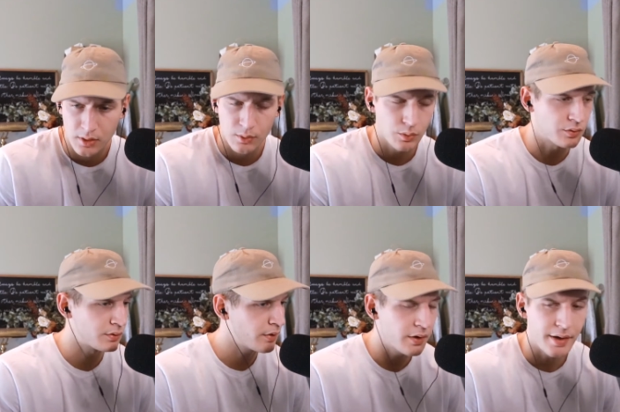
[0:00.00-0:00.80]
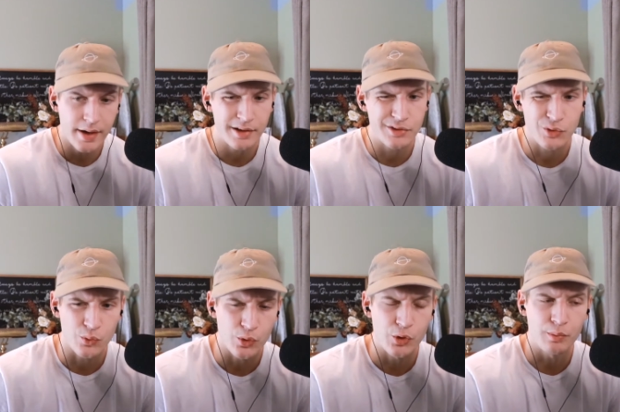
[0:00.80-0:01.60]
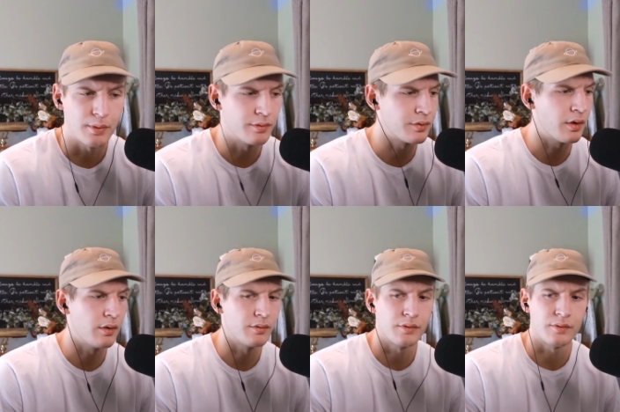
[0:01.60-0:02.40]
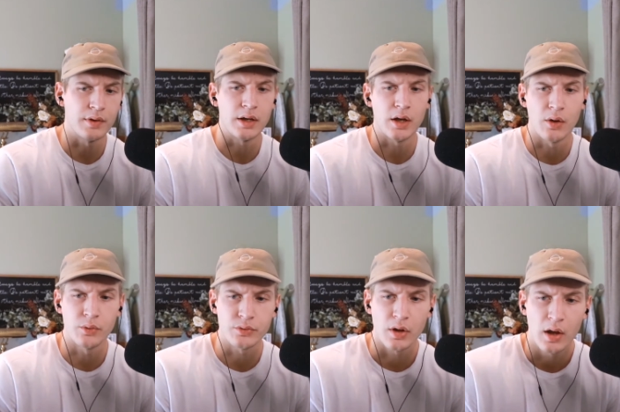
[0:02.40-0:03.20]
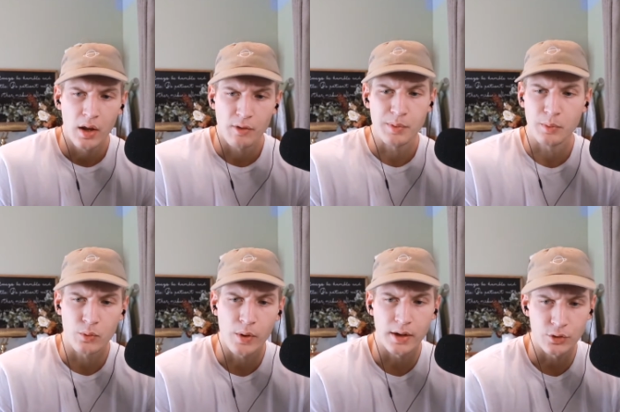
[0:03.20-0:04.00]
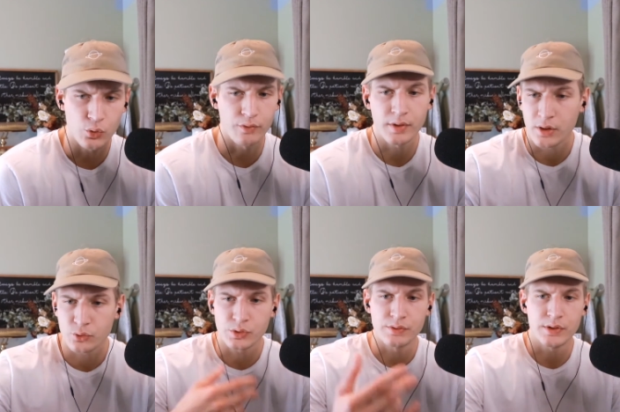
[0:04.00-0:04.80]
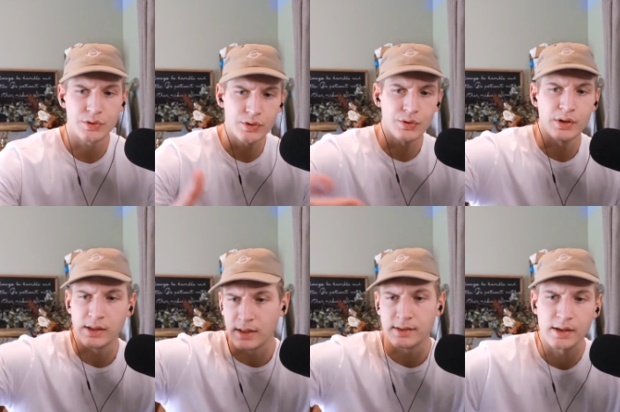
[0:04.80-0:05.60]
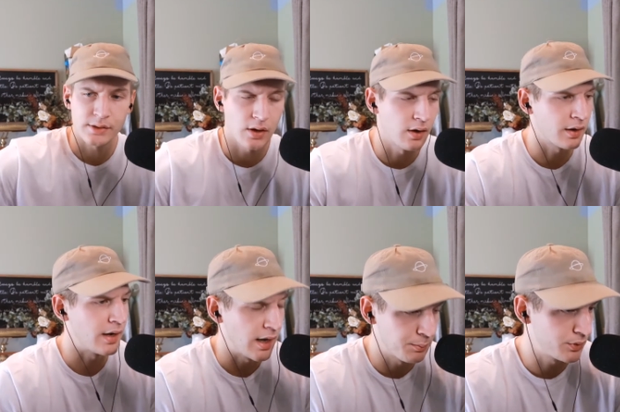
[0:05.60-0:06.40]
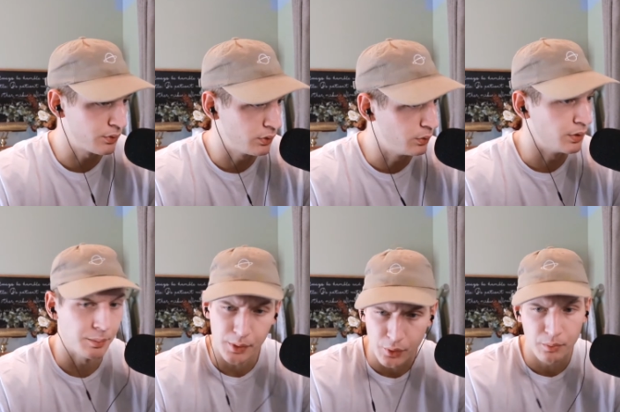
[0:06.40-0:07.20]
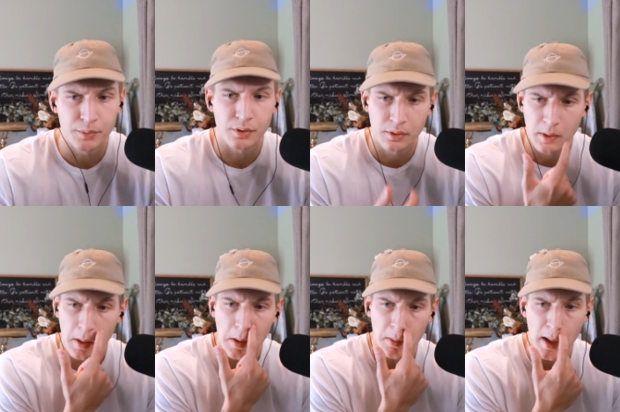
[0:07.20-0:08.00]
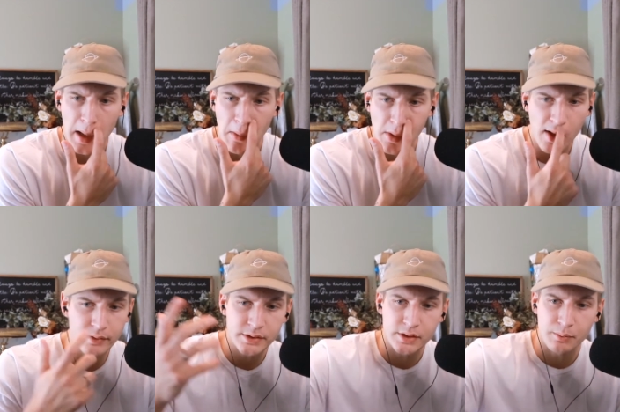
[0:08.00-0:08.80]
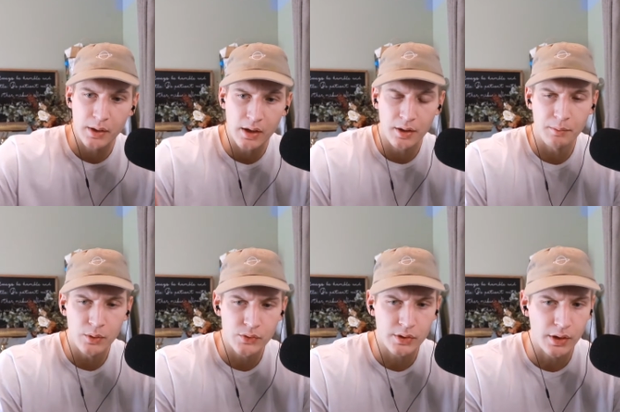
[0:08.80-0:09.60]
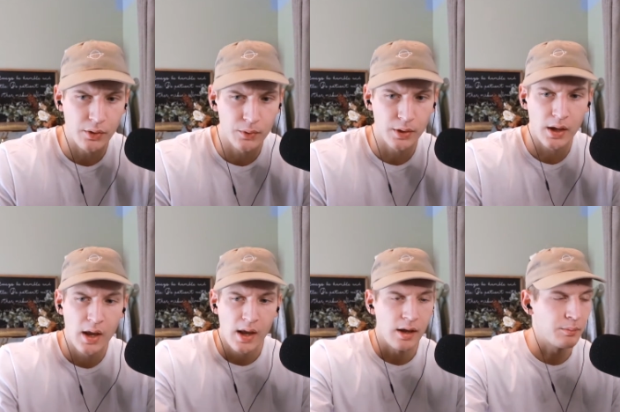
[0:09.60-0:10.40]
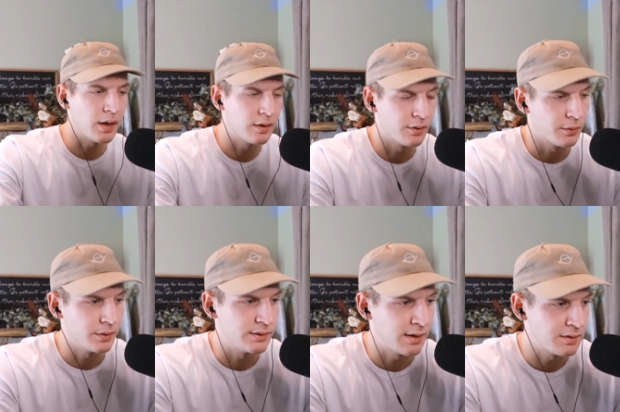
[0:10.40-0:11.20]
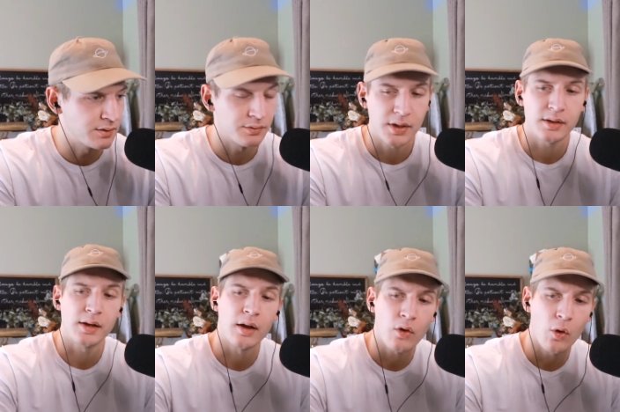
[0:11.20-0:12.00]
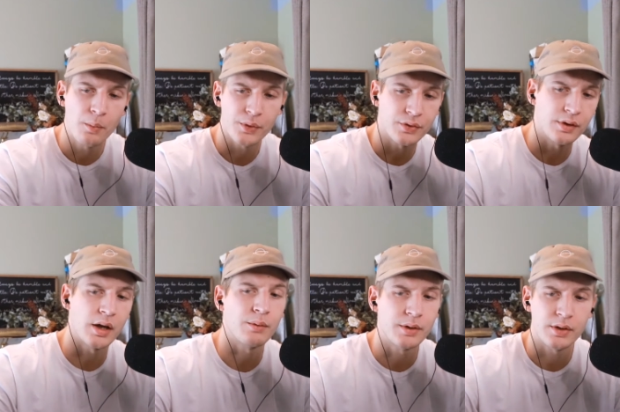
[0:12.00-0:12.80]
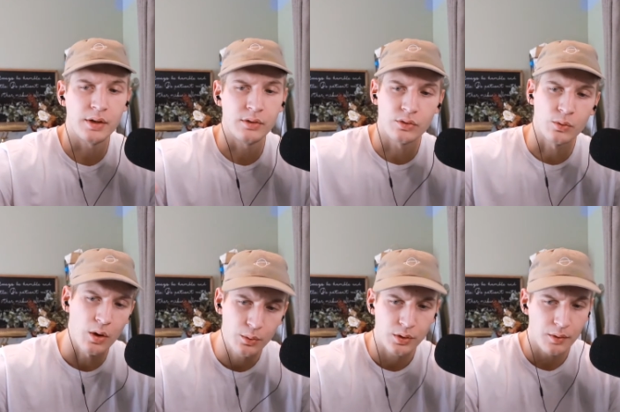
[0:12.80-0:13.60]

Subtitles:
which is a very niche group of videos of people creating short videos, which eventually turned into TikTok and absolutely boomed. Okay, now obviously being in Musical.ly early and being in the early stages of TikTok almost guarantees growth.